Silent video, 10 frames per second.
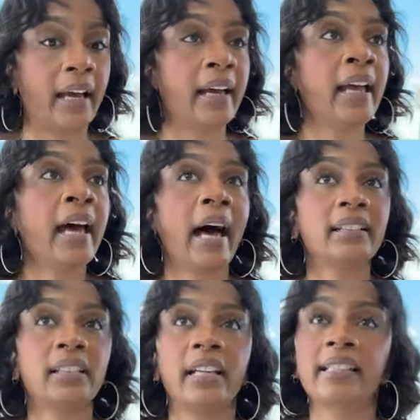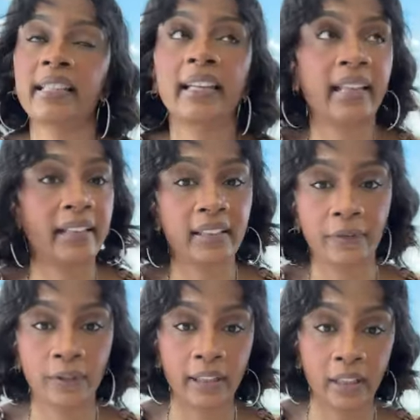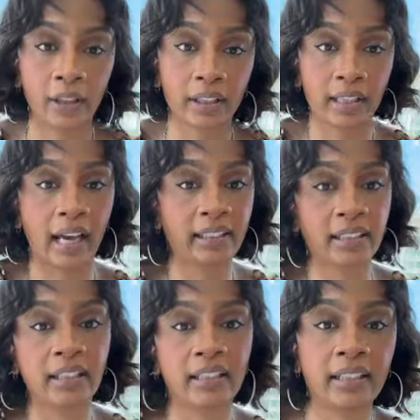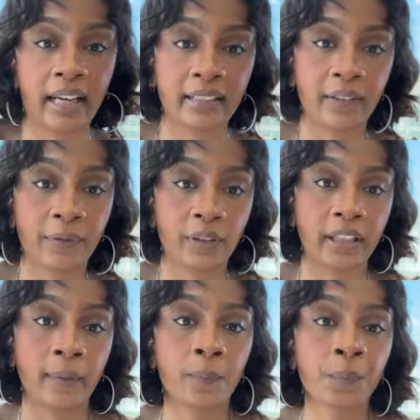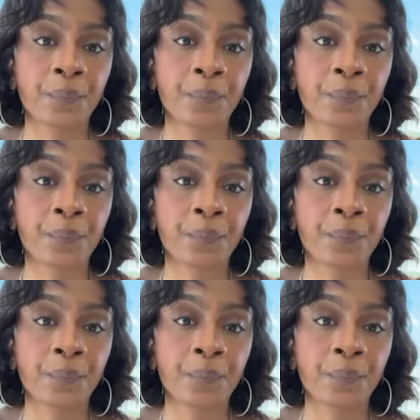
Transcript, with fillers: I, I should have said that differently or I should have did that differently.